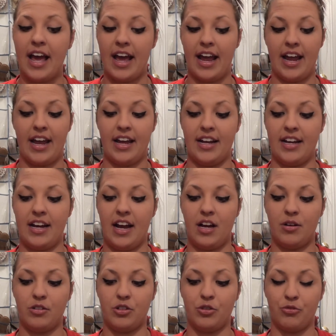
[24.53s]
and
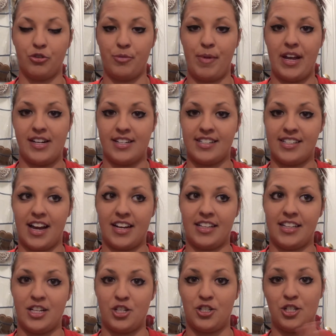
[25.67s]
the roommate
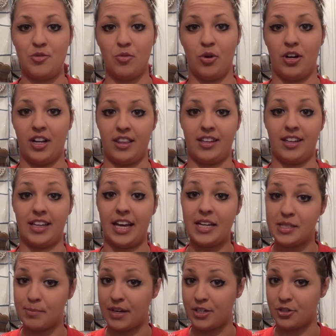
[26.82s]
decided that she wanted the
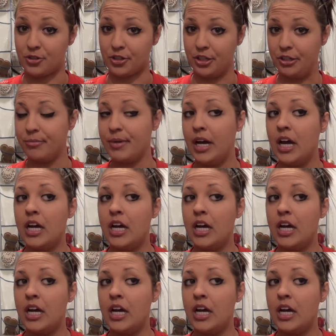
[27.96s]
guest bedroom,